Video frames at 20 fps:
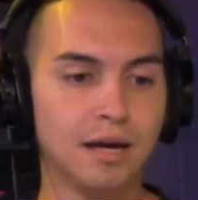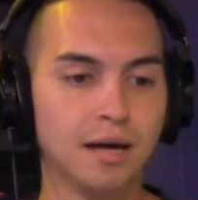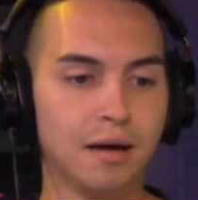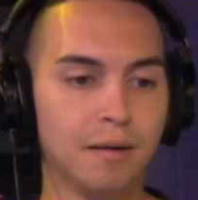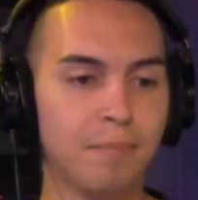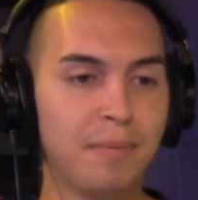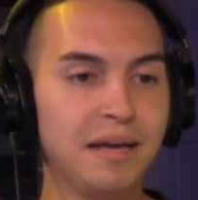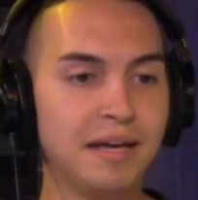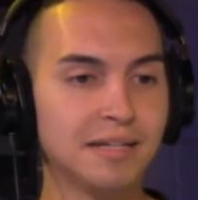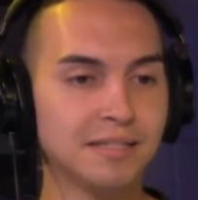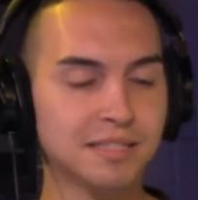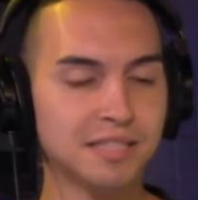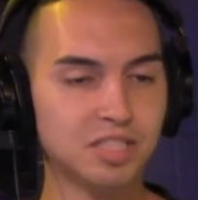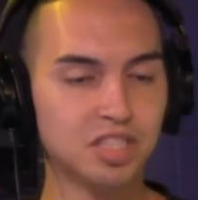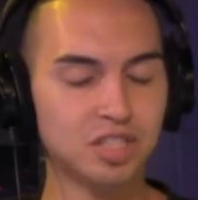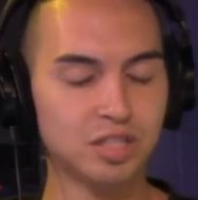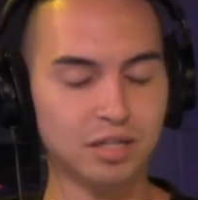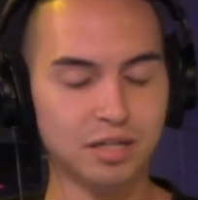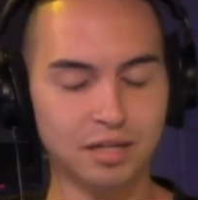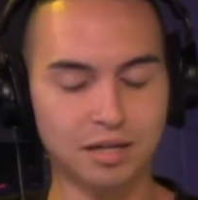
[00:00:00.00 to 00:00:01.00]
being
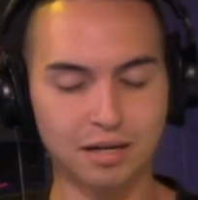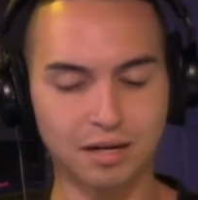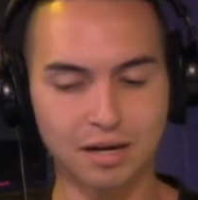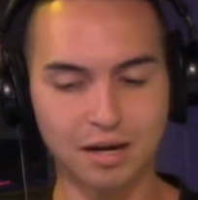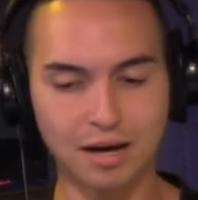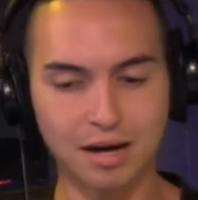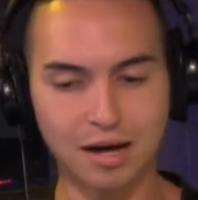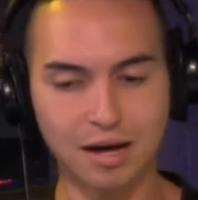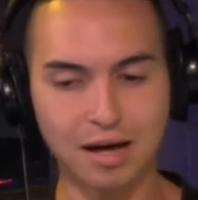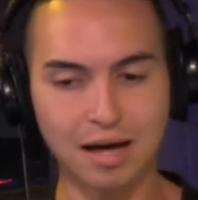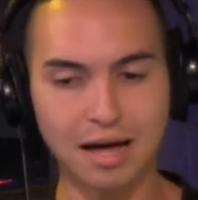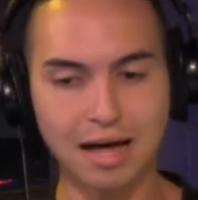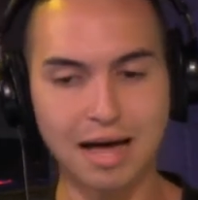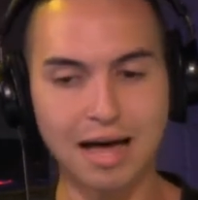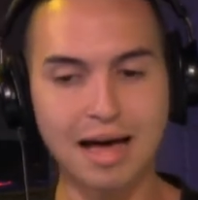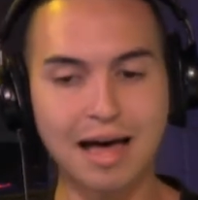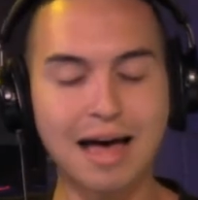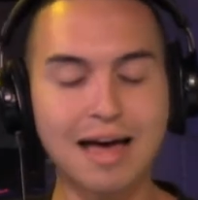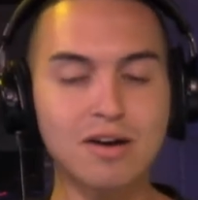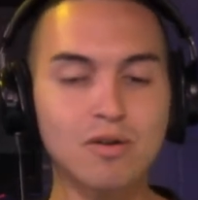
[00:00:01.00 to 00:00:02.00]
such a
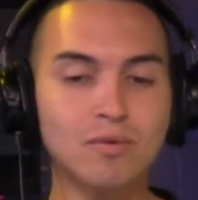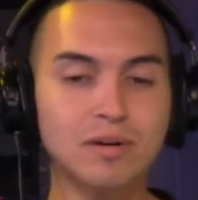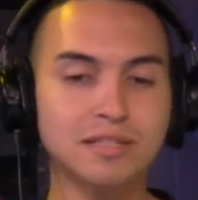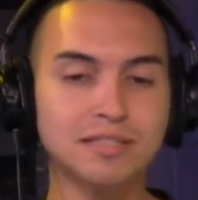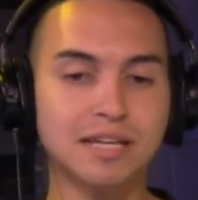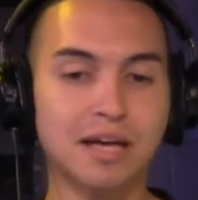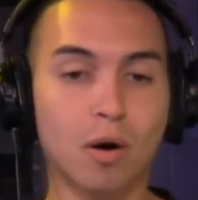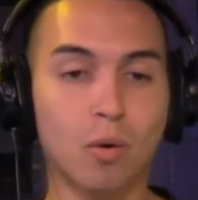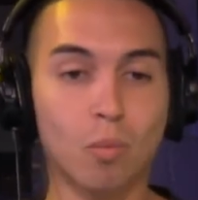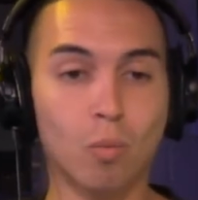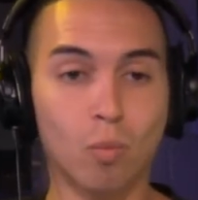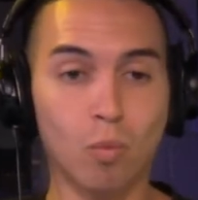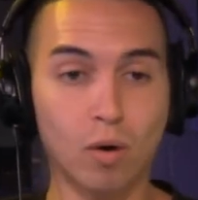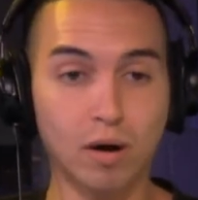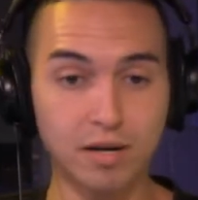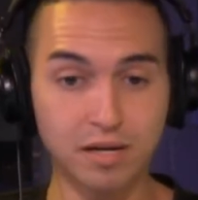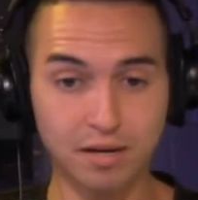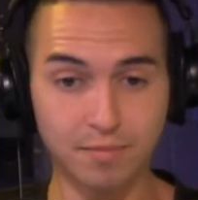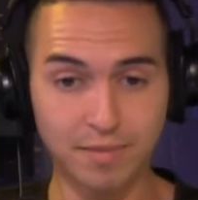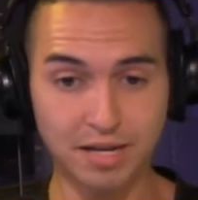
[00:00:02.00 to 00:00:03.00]
I don't want to say a
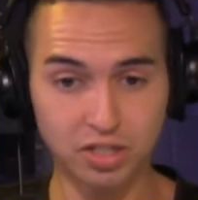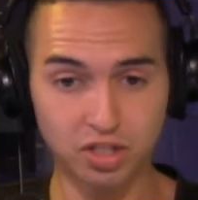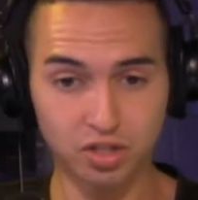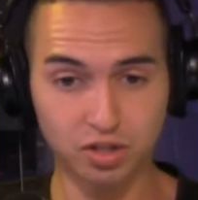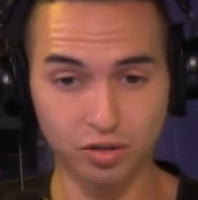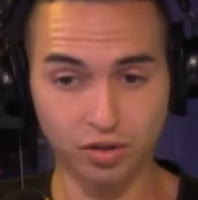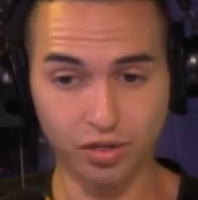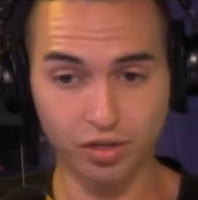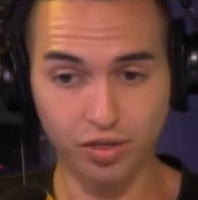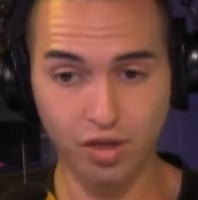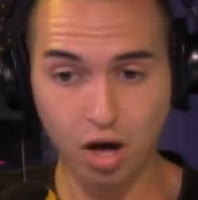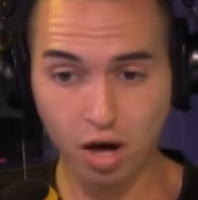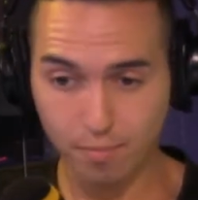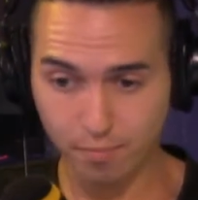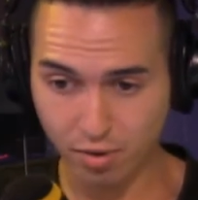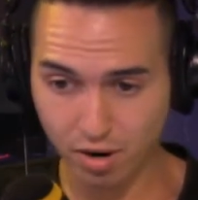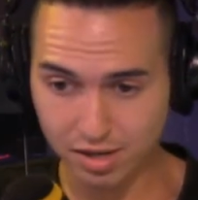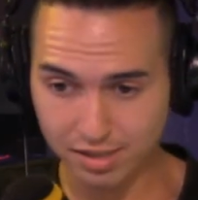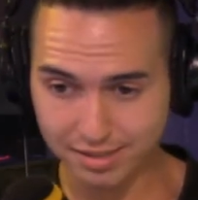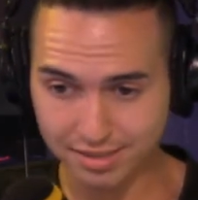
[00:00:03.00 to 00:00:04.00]
one-dimensional thought
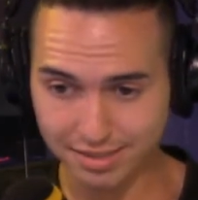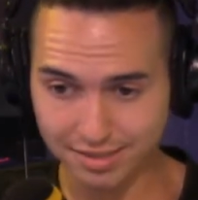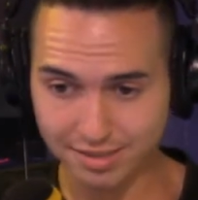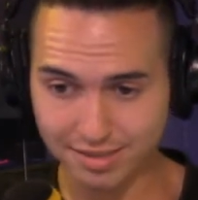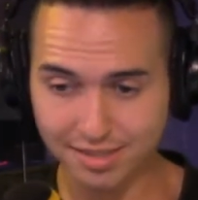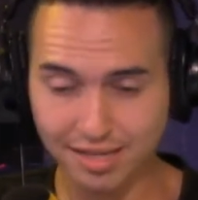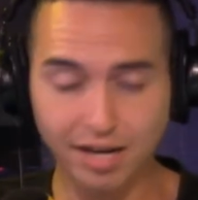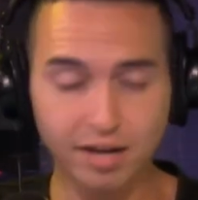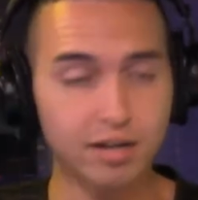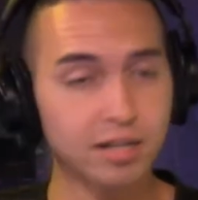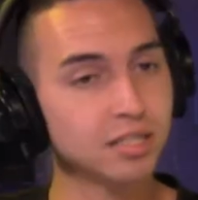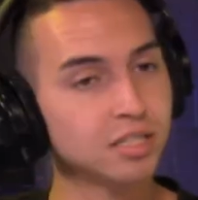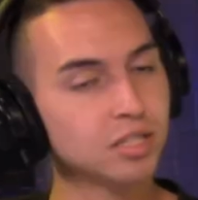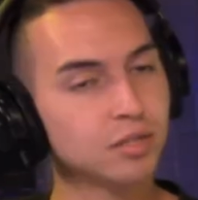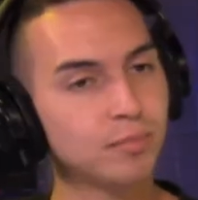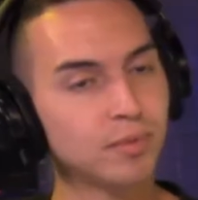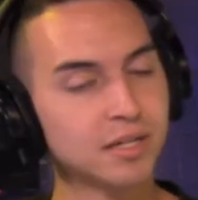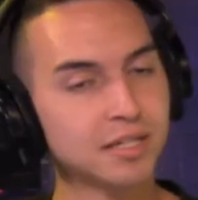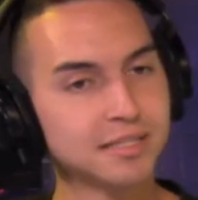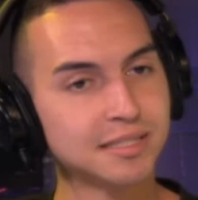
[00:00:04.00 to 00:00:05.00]
processed character
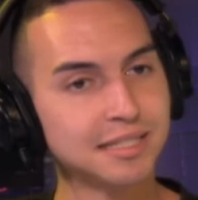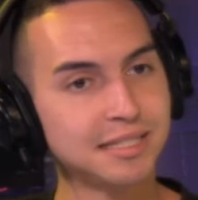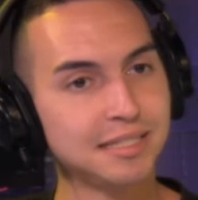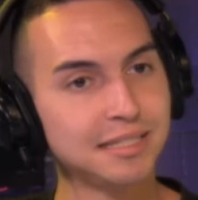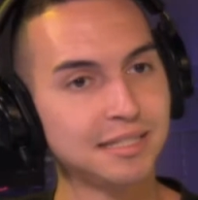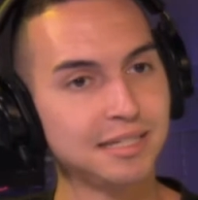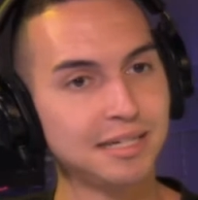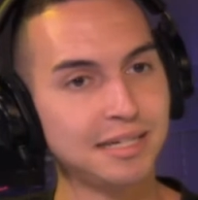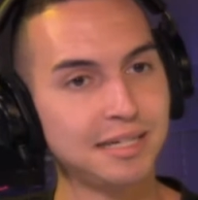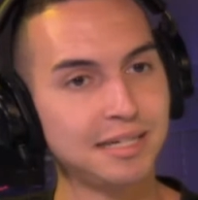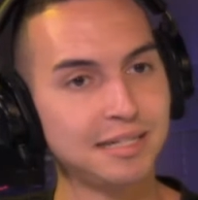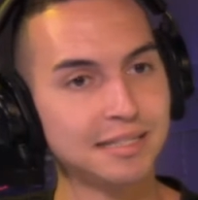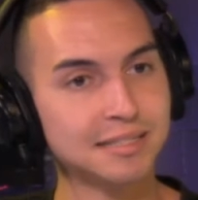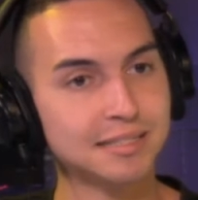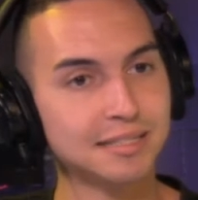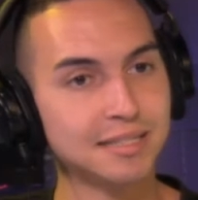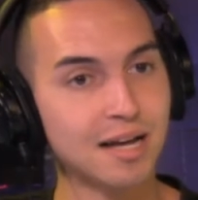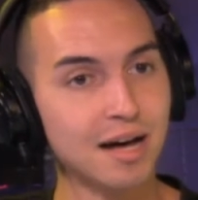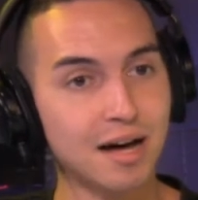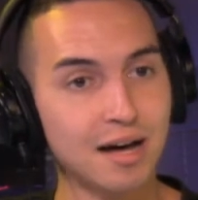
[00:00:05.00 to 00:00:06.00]
because he he's
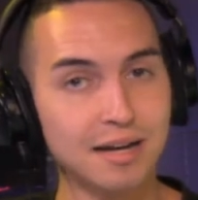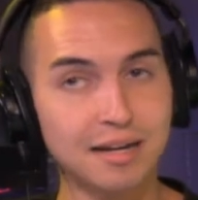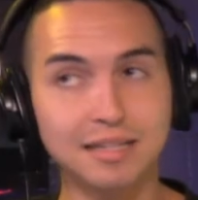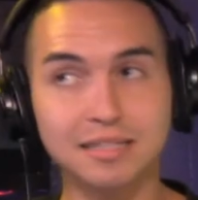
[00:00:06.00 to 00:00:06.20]
not.